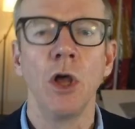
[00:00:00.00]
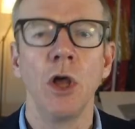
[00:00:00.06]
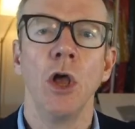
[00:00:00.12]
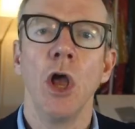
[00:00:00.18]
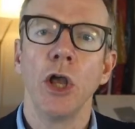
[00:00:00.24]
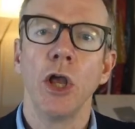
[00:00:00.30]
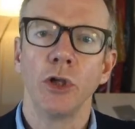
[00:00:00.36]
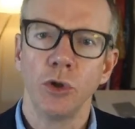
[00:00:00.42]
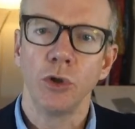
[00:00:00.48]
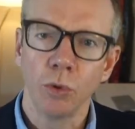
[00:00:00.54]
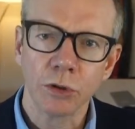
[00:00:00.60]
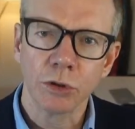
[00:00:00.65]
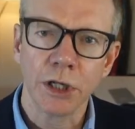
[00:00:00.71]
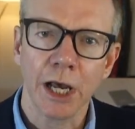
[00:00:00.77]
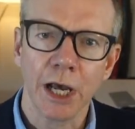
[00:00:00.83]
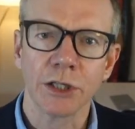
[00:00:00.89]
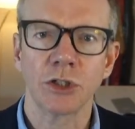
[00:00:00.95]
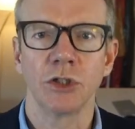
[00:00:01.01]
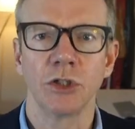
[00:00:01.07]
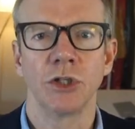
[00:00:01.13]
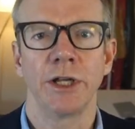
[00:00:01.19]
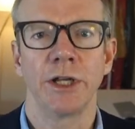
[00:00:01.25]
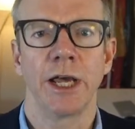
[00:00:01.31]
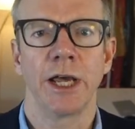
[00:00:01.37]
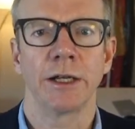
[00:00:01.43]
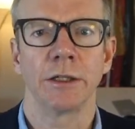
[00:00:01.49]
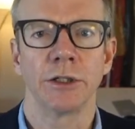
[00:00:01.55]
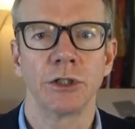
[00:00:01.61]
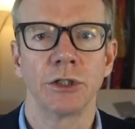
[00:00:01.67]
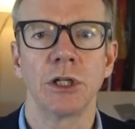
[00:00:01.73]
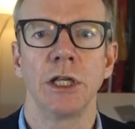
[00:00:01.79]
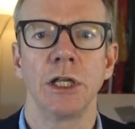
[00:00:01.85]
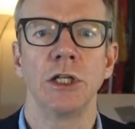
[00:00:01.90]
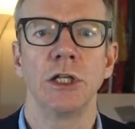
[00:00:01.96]
Your task as an analyst
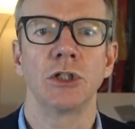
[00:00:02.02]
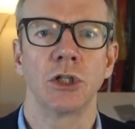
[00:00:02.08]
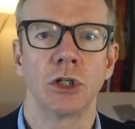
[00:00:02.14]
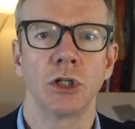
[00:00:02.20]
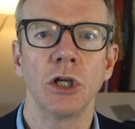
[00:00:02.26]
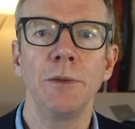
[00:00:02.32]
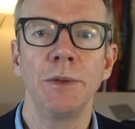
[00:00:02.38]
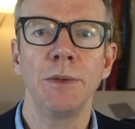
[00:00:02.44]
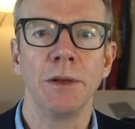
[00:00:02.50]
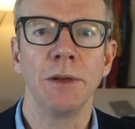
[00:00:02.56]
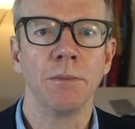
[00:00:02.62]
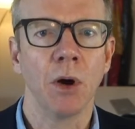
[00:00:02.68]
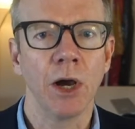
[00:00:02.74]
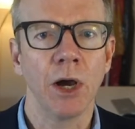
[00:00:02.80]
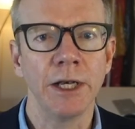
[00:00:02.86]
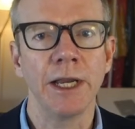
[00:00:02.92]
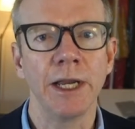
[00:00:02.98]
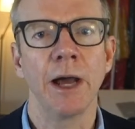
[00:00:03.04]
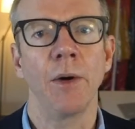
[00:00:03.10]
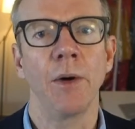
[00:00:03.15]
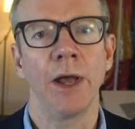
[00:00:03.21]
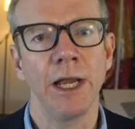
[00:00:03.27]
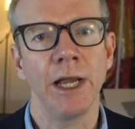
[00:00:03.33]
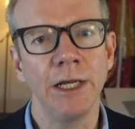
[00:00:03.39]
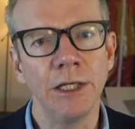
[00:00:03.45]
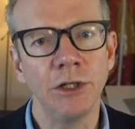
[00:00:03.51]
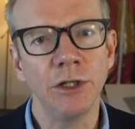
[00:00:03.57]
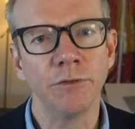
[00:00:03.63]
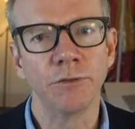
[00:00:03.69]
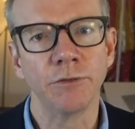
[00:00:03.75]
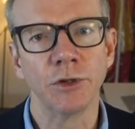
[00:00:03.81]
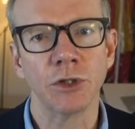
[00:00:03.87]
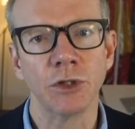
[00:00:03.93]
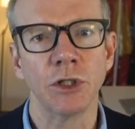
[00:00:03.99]
is to keep in mind how any
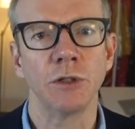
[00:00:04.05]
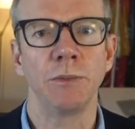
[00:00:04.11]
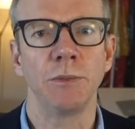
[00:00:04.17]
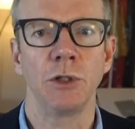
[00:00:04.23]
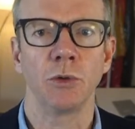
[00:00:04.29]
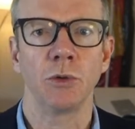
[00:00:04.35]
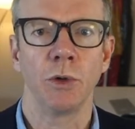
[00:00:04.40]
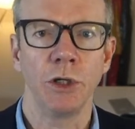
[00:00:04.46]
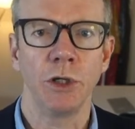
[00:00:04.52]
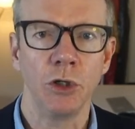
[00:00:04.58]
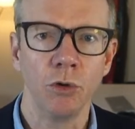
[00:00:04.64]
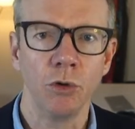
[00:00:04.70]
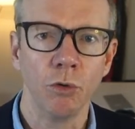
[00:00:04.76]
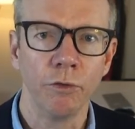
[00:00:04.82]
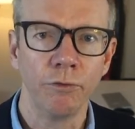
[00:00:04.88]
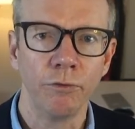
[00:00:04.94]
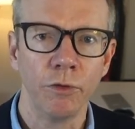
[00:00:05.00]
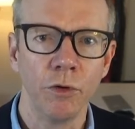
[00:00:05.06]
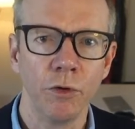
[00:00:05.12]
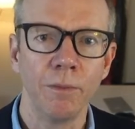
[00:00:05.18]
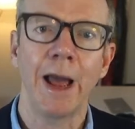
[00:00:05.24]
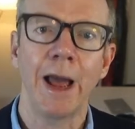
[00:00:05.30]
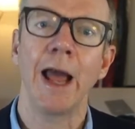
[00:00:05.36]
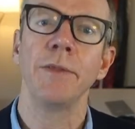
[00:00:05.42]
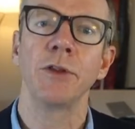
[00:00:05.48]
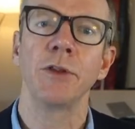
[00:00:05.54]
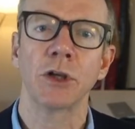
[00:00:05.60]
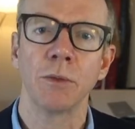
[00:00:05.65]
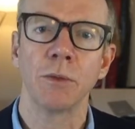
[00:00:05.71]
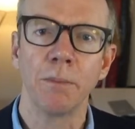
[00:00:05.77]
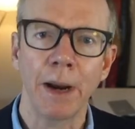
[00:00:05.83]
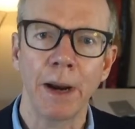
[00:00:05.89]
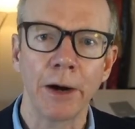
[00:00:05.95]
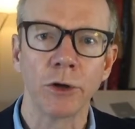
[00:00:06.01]
differences between your firm and the
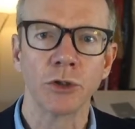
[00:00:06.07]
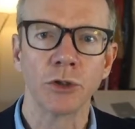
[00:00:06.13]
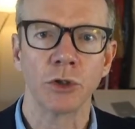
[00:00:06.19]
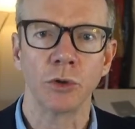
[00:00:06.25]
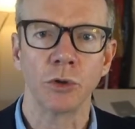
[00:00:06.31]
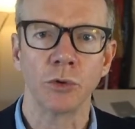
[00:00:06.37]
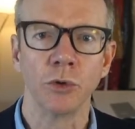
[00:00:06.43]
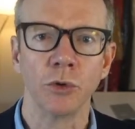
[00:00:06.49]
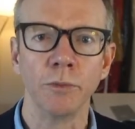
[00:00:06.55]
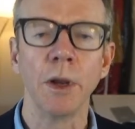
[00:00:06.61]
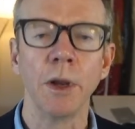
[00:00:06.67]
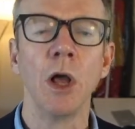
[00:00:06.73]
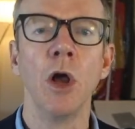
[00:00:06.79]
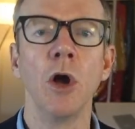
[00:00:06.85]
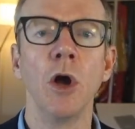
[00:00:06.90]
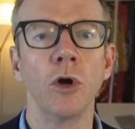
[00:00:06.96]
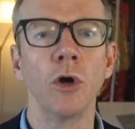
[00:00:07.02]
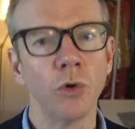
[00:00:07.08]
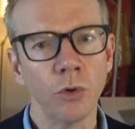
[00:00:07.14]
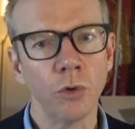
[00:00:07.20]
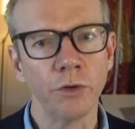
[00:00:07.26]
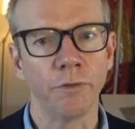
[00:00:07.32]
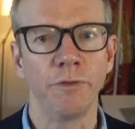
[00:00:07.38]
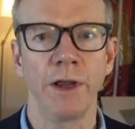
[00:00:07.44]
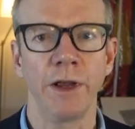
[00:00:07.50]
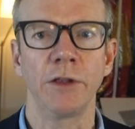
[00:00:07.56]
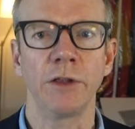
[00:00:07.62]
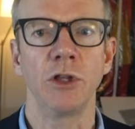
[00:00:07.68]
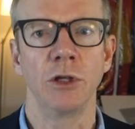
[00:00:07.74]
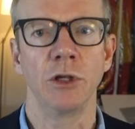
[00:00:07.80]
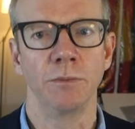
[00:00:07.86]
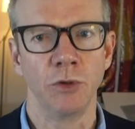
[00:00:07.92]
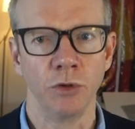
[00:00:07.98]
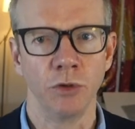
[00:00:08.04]
comparison group could affect the
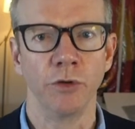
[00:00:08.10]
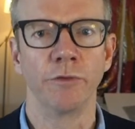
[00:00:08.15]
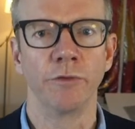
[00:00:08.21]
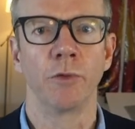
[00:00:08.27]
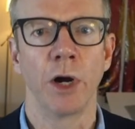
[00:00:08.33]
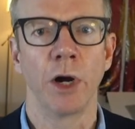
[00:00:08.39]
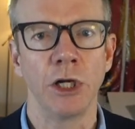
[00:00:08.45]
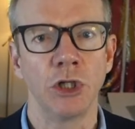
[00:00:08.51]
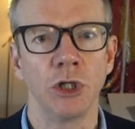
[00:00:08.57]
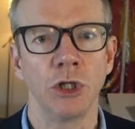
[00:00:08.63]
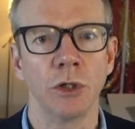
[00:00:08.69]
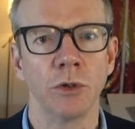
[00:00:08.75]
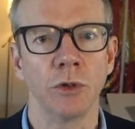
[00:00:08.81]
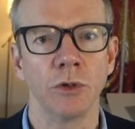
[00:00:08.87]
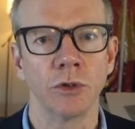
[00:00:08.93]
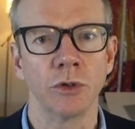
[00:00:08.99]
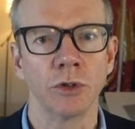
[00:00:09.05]
observed ratios.